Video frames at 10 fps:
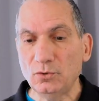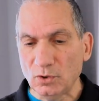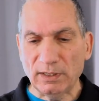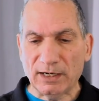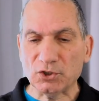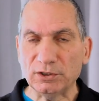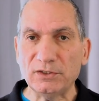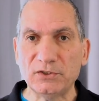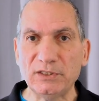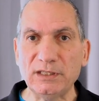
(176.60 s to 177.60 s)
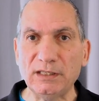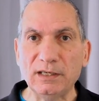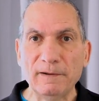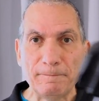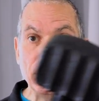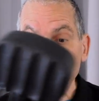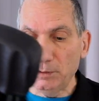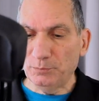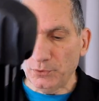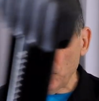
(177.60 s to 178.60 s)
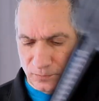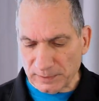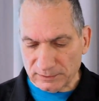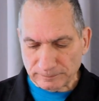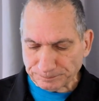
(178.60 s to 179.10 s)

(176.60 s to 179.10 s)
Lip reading: you can actually see the improvement.